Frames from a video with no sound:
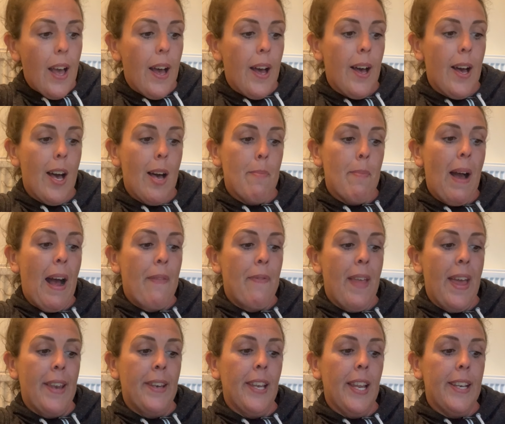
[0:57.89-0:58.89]
um, and
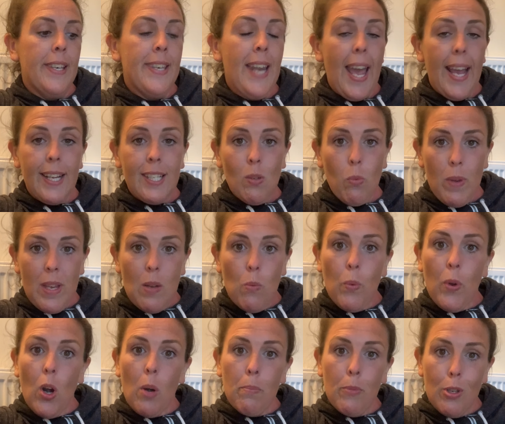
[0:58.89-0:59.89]
then next week
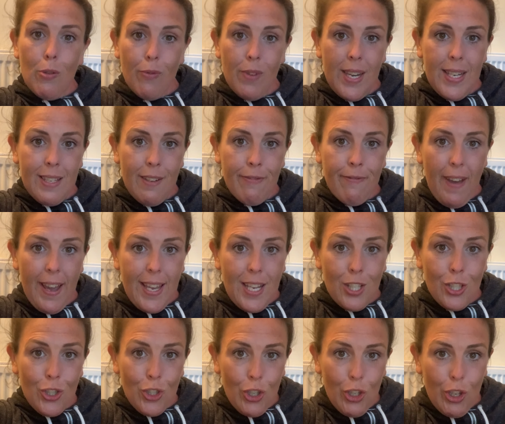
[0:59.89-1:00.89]
we are moving into
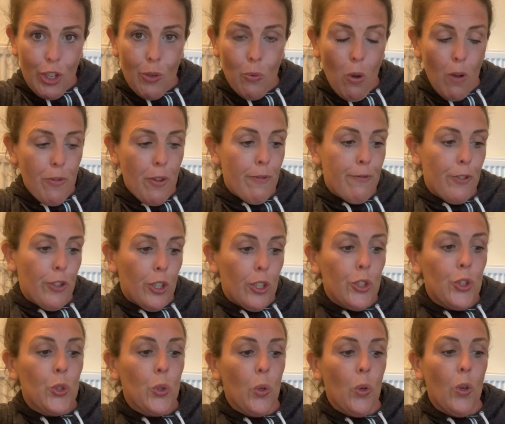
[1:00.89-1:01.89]
phase two of the
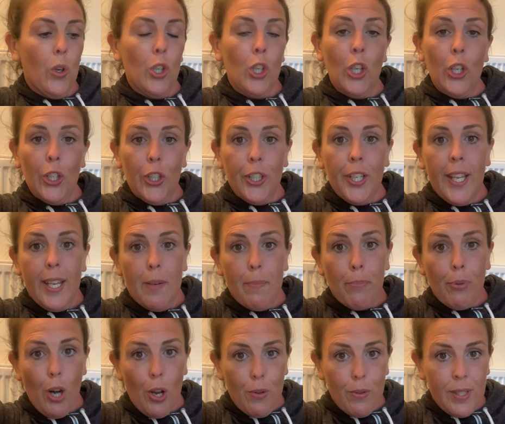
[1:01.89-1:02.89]
virtual learning
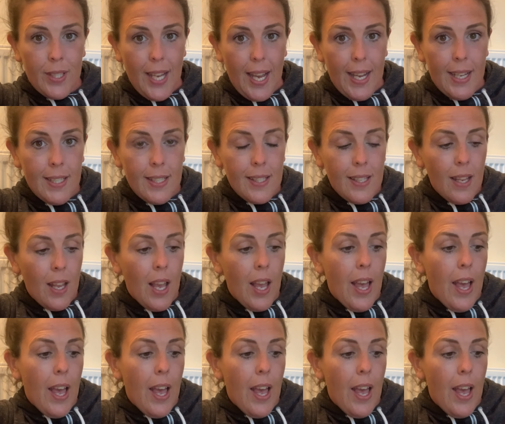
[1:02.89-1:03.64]
process.